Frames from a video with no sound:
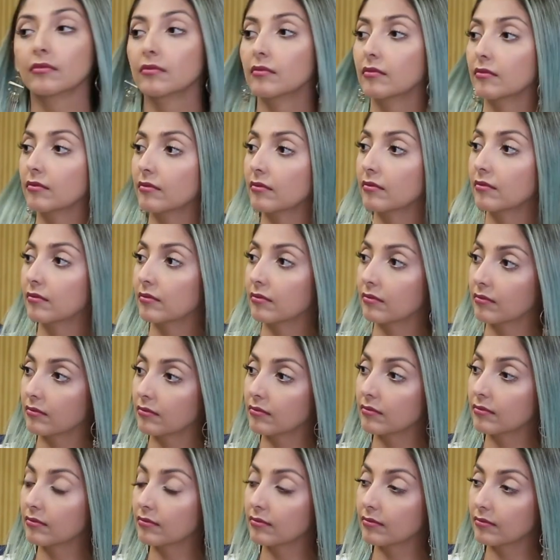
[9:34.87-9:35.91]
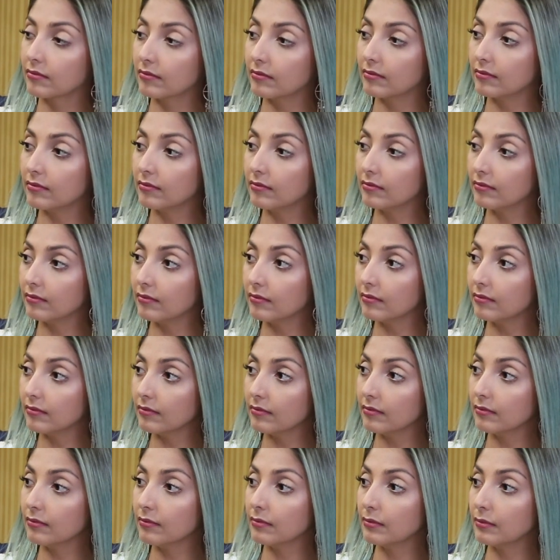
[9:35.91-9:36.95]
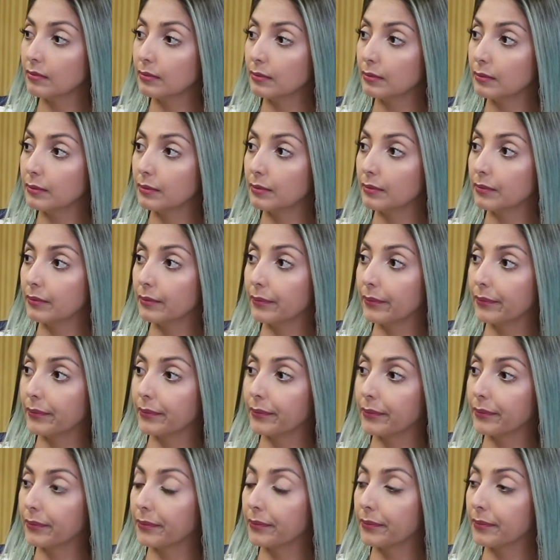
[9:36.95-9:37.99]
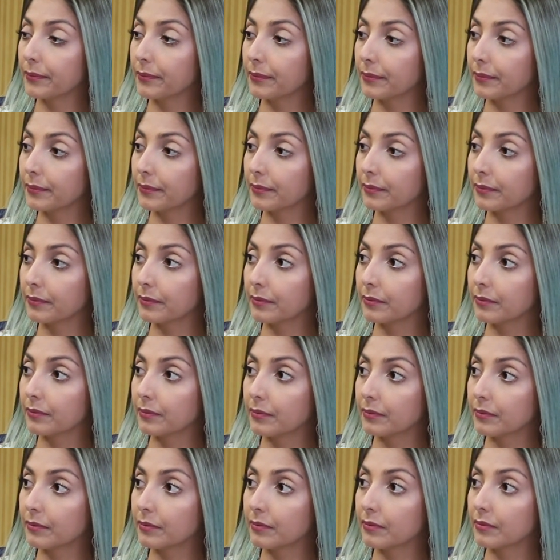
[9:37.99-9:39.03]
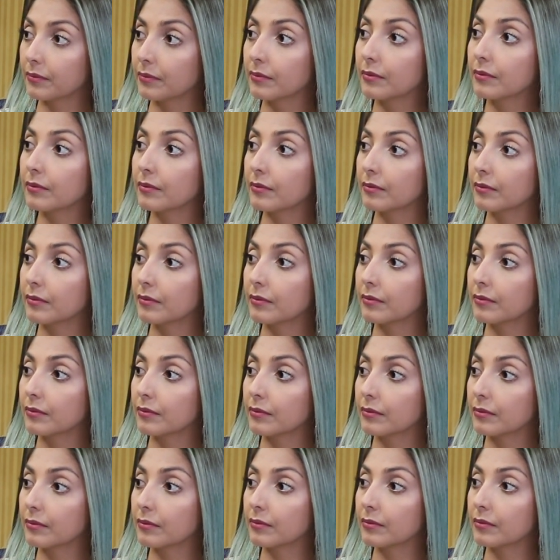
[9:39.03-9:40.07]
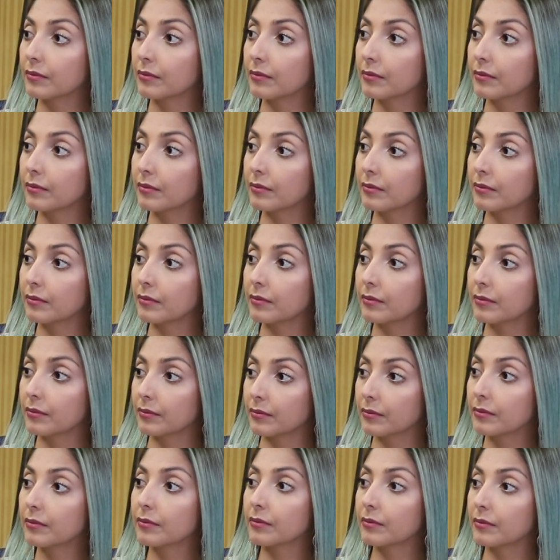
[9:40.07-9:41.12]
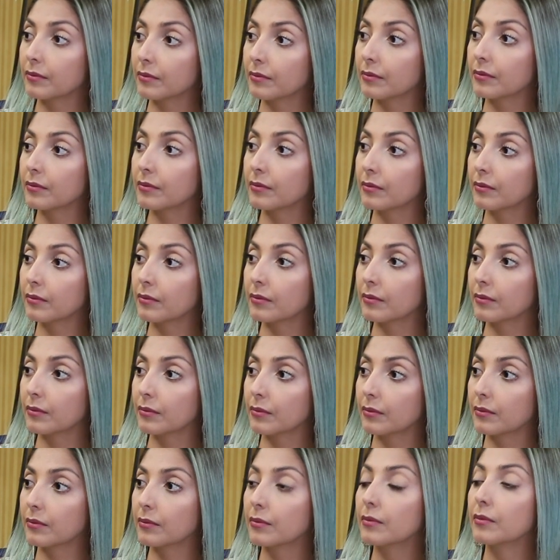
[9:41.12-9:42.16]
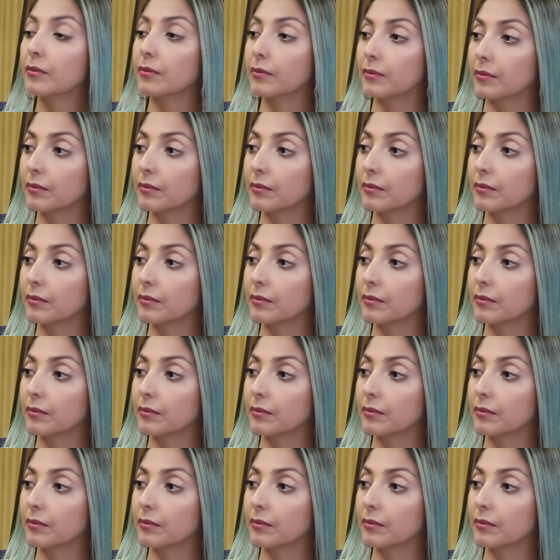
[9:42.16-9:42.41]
(not speaking)